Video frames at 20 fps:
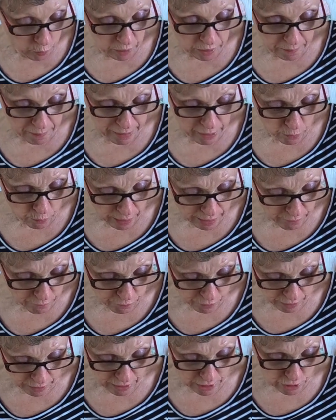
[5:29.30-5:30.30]
When the bell rang
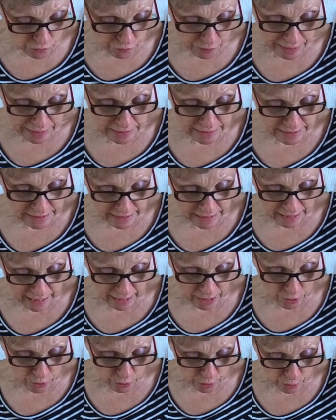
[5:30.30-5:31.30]
for lunch, Frances sat
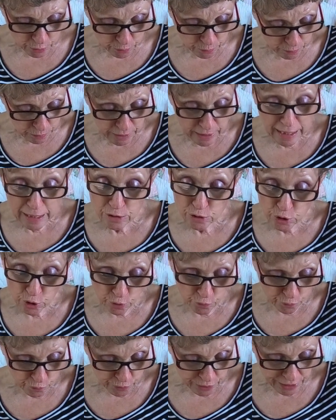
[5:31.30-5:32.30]
down next to
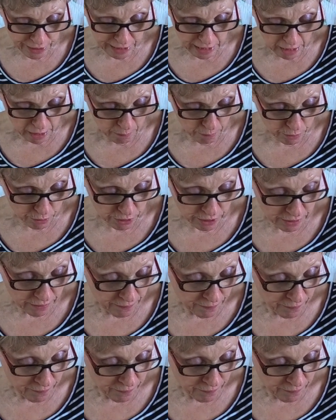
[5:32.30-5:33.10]
her friend Albert.